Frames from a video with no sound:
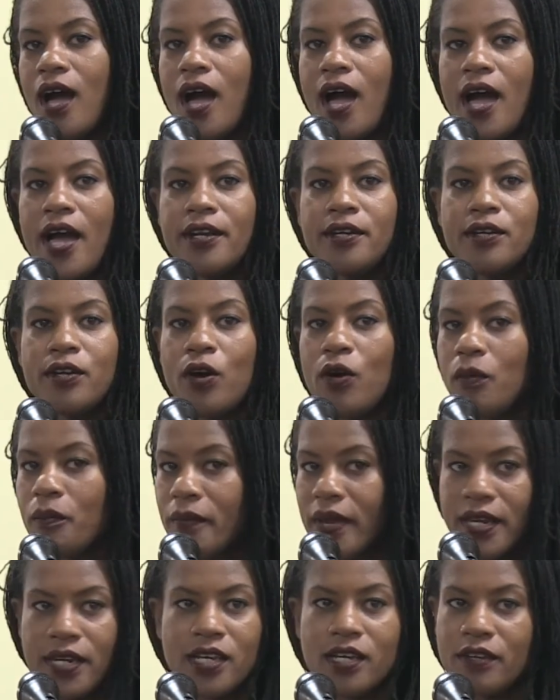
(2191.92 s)
I know
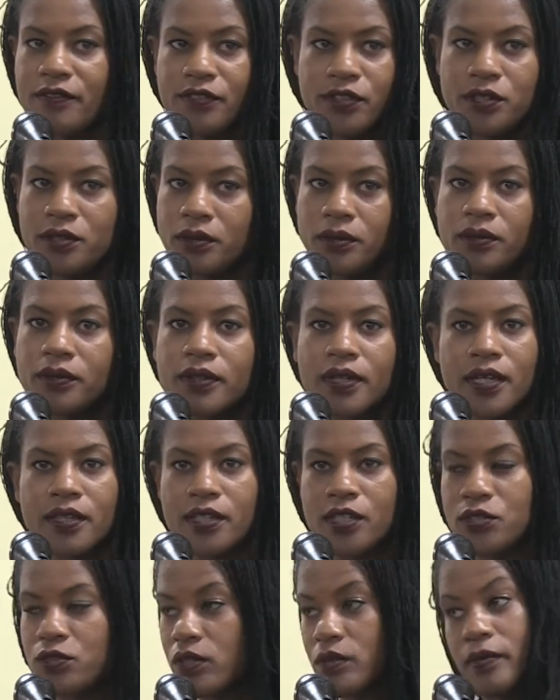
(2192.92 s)
many of you in
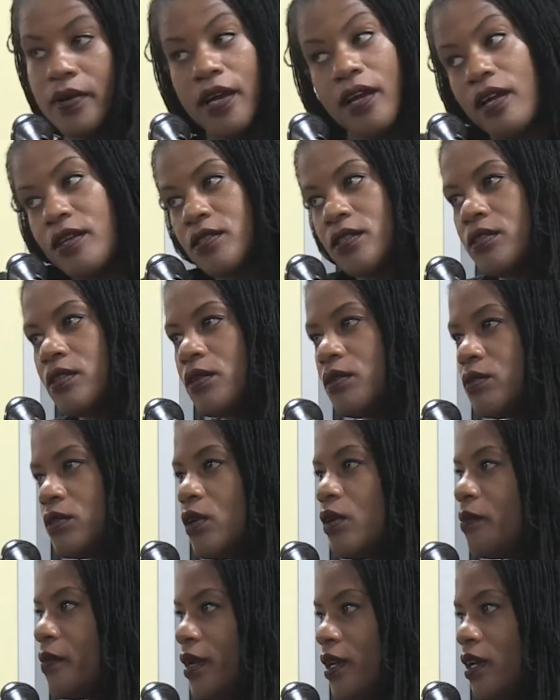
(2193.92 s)
this room. I also don't
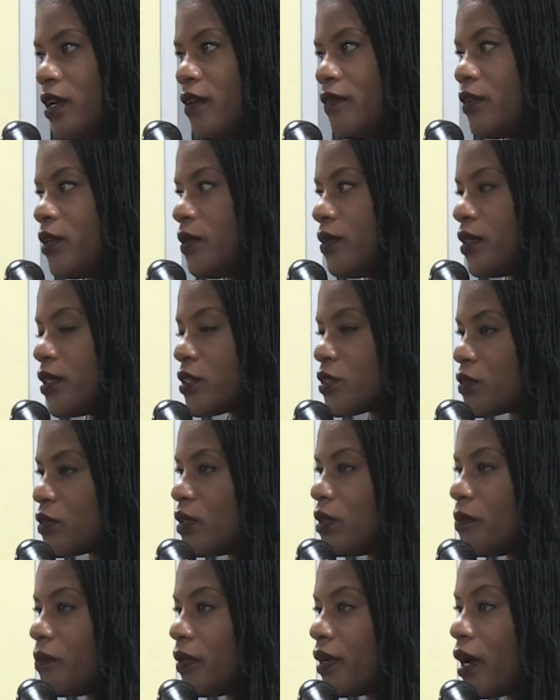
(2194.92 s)
know many of you in this
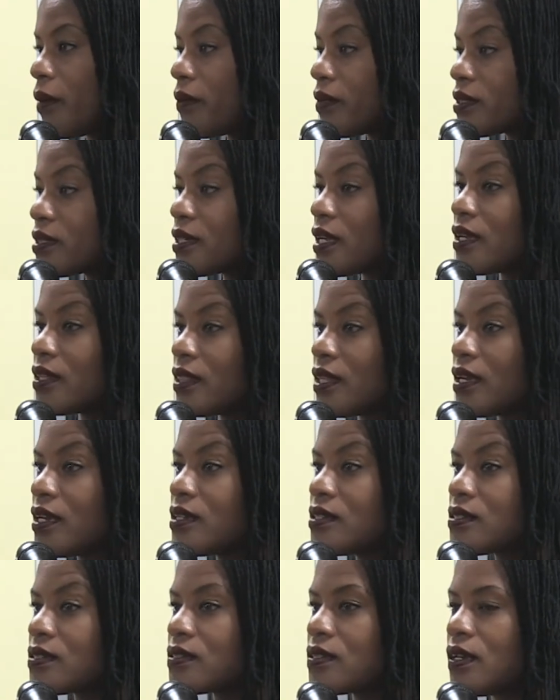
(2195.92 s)
room, but I will say
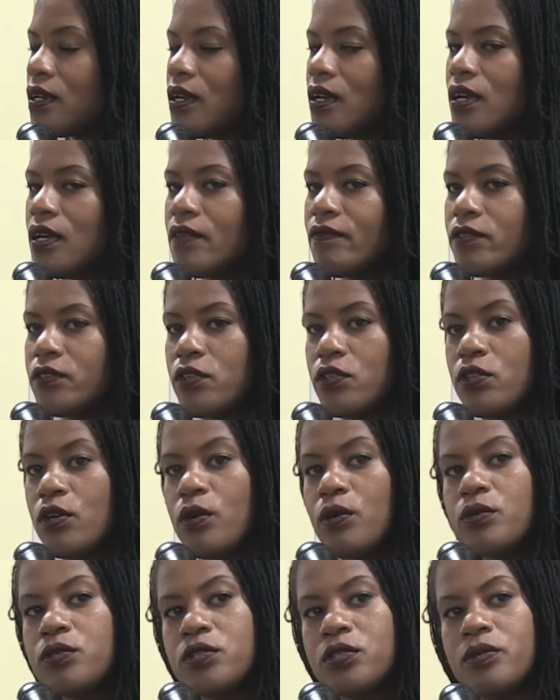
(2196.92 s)
this to
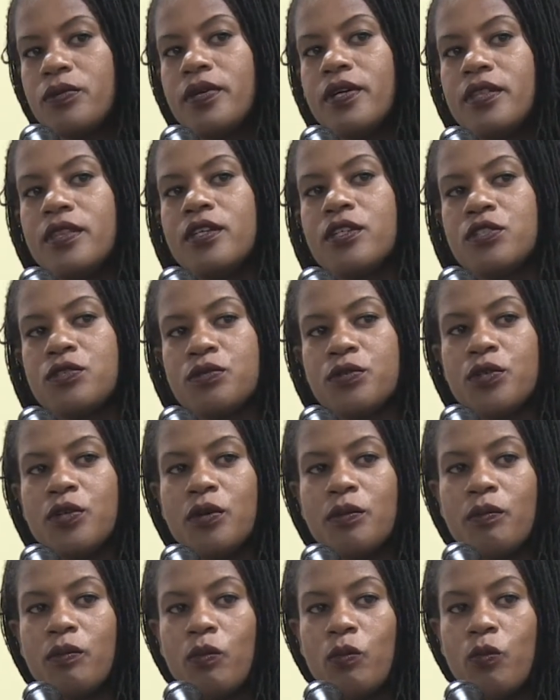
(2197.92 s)
those who are in this
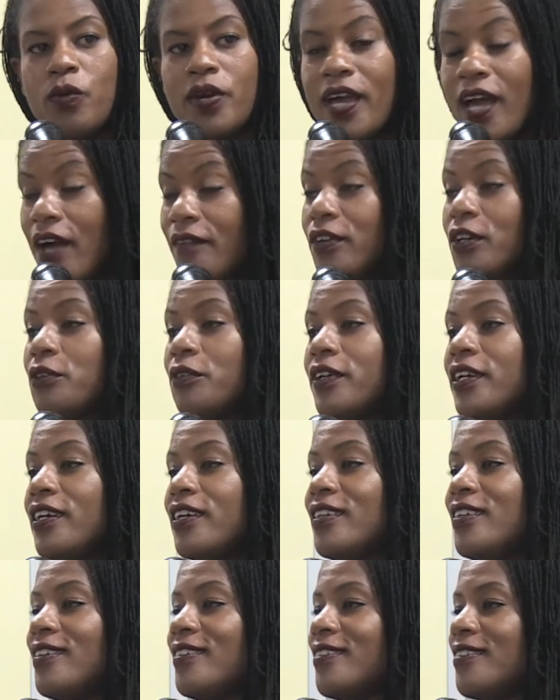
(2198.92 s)
room. We have
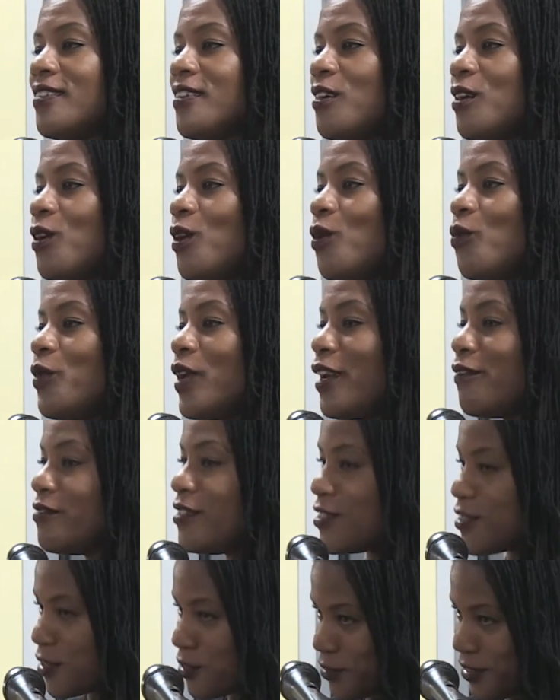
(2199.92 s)
agreed, we have
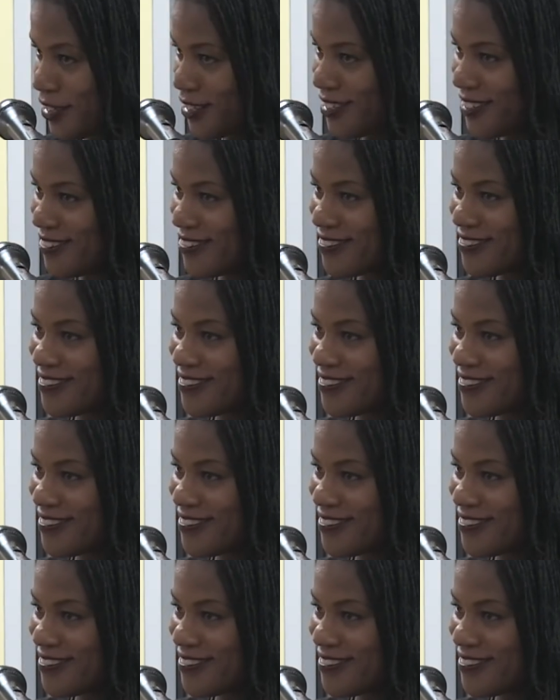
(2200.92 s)
disagreed.